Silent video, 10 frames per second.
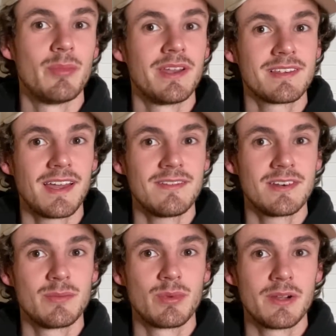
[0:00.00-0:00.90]
but it's kind of
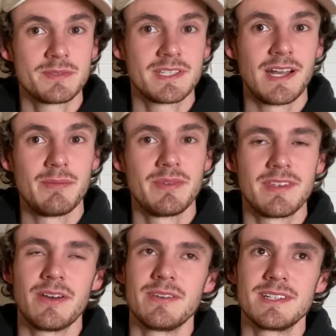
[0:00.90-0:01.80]
an abrupt stop
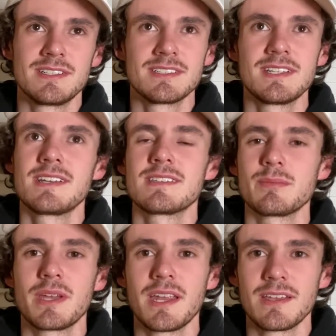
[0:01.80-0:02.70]
so it just takes
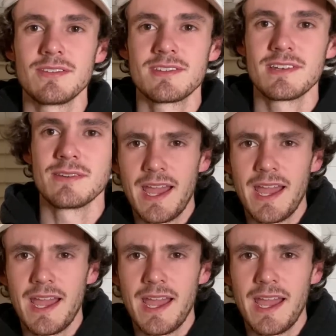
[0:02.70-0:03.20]
some getting used to.